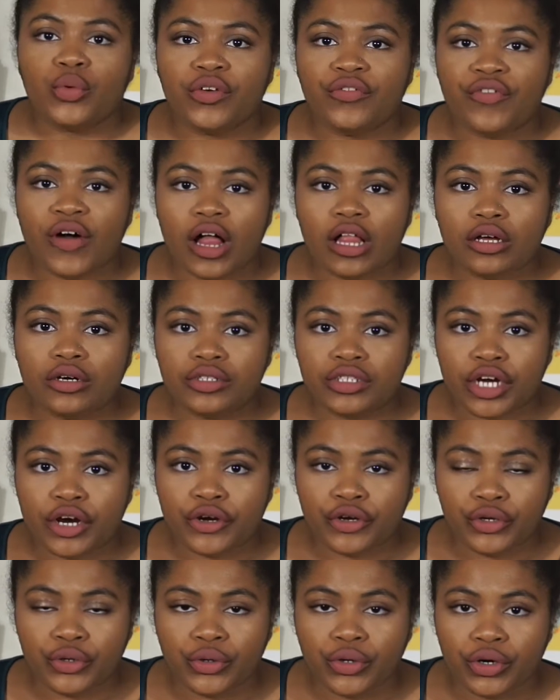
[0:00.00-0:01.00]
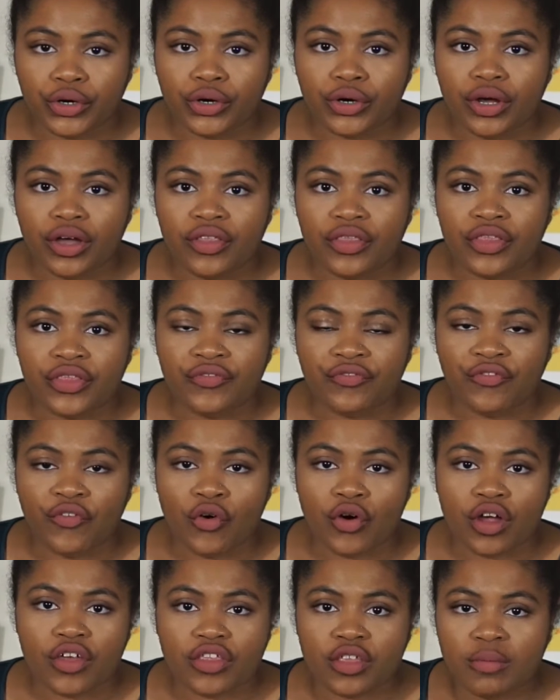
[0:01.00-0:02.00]
We follow Darnur
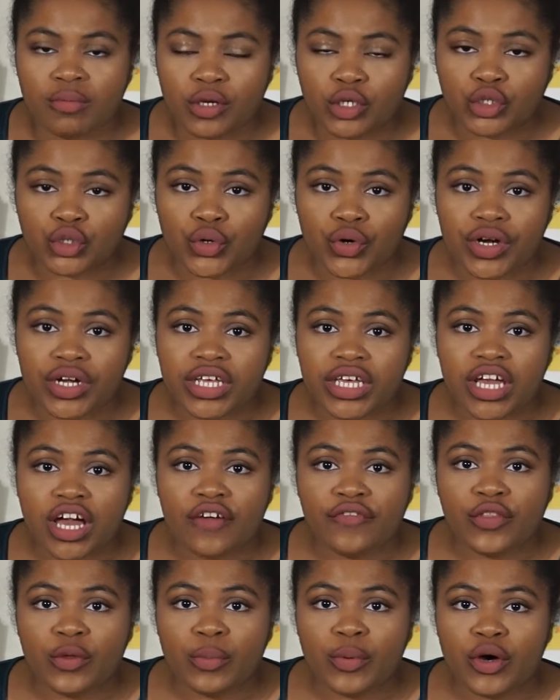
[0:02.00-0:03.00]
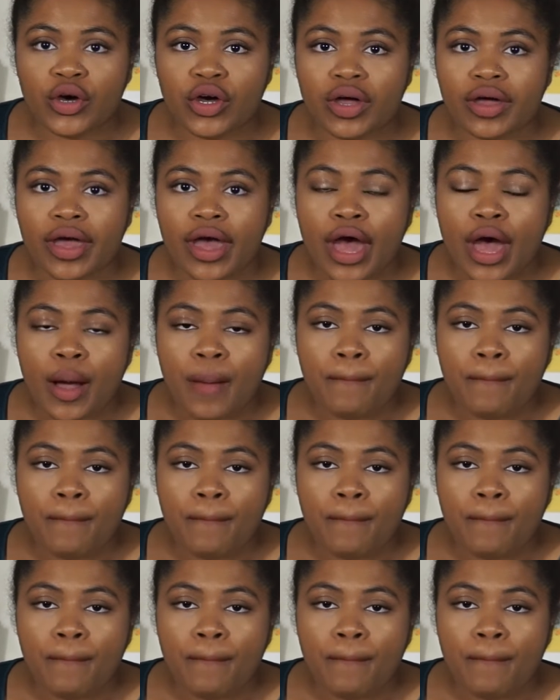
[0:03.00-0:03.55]
for the majority of the book,